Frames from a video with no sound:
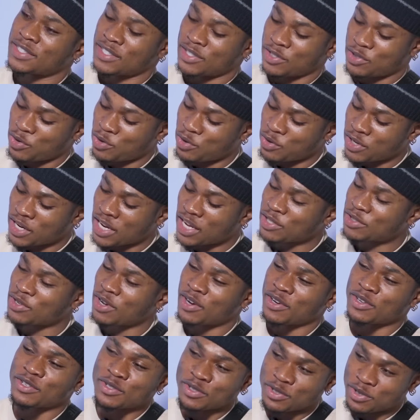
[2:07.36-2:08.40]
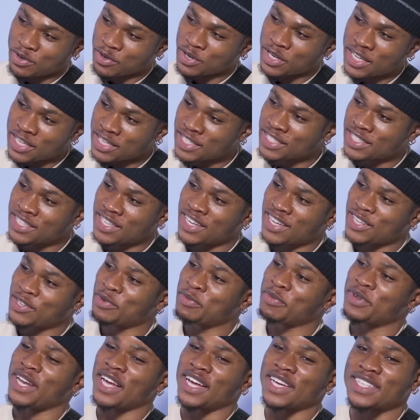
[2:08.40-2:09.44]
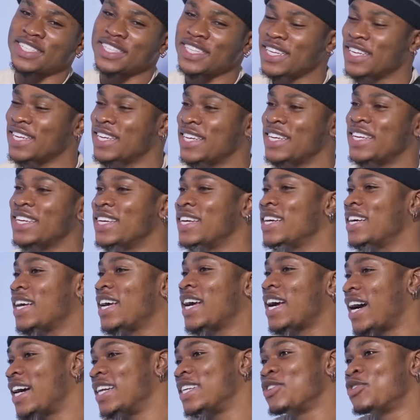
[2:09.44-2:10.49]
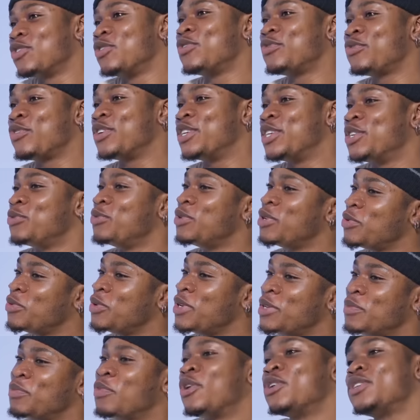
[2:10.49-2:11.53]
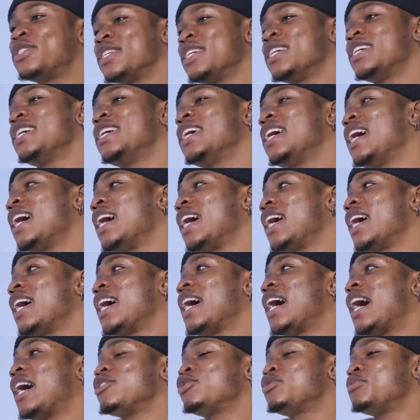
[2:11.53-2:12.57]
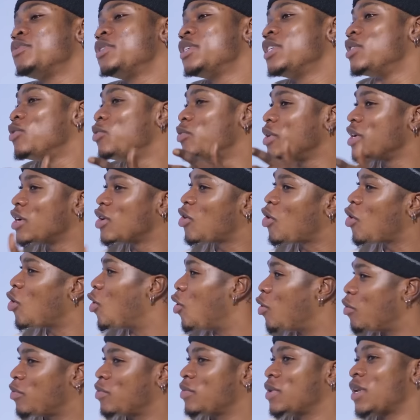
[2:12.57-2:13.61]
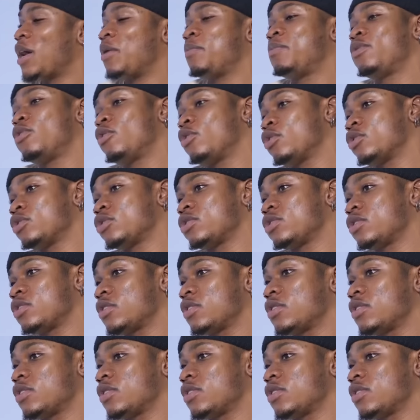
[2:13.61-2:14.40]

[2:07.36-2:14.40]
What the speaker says: So that's what I want to showcase there. Nobody like say I did go for the win-win, but assuming the win come now plus.